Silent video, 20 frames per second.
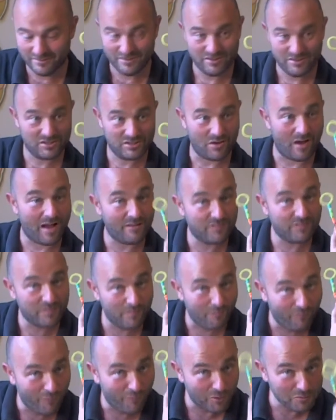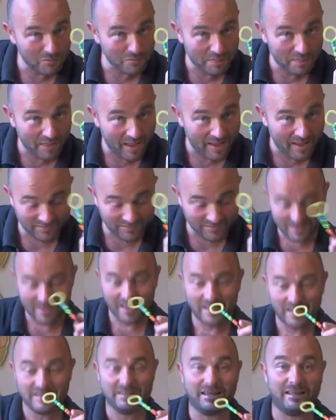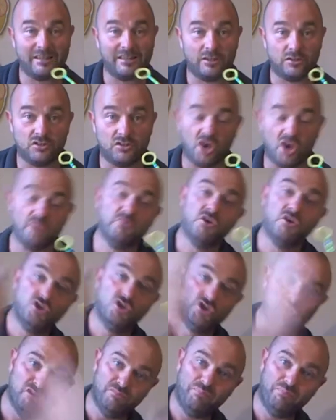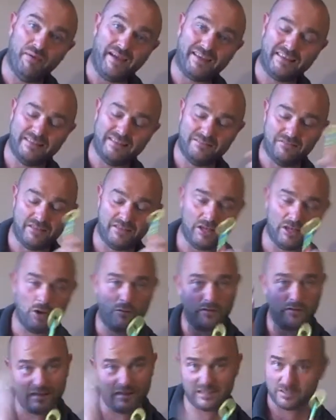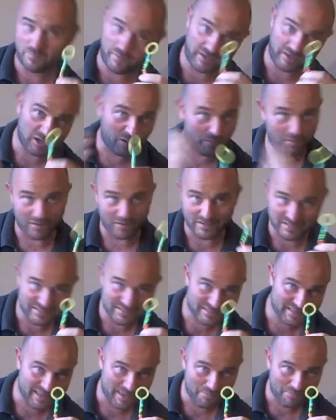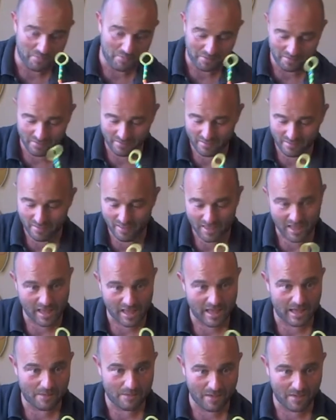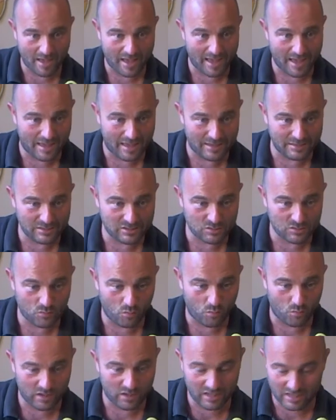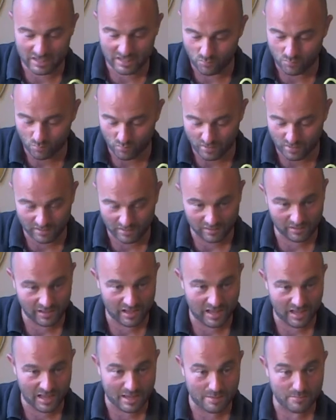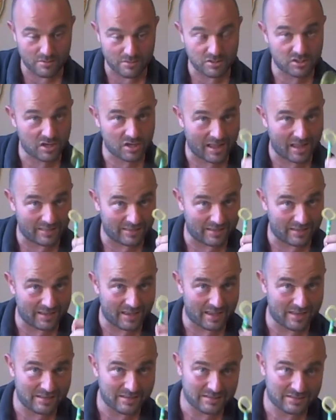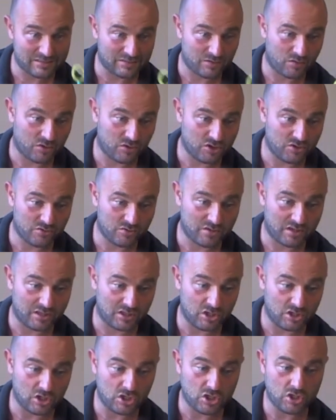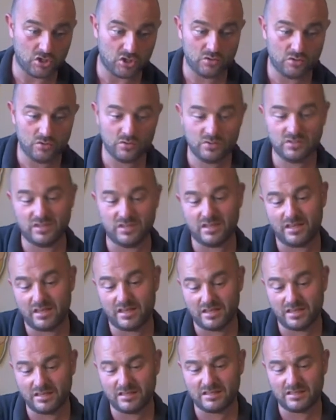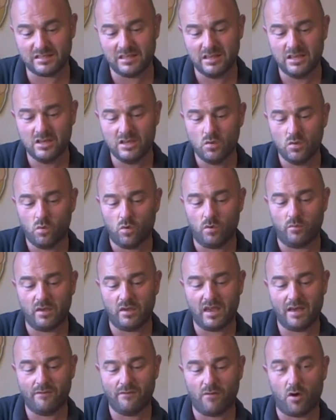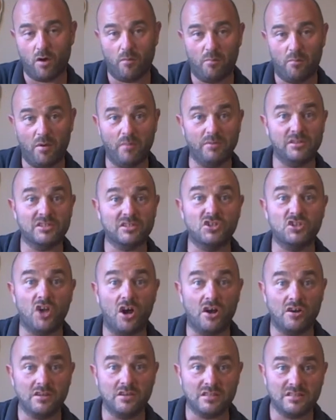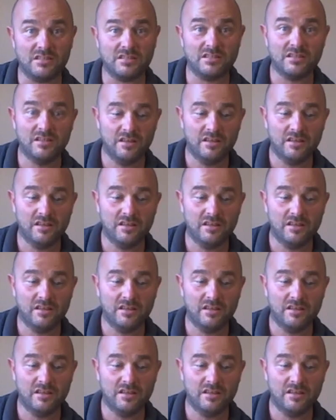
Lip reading: So have some fun with that. Take your time. Jump back in the video if you need to pick up on a step. And we will, at the end, you can use these when we have our bubble songs.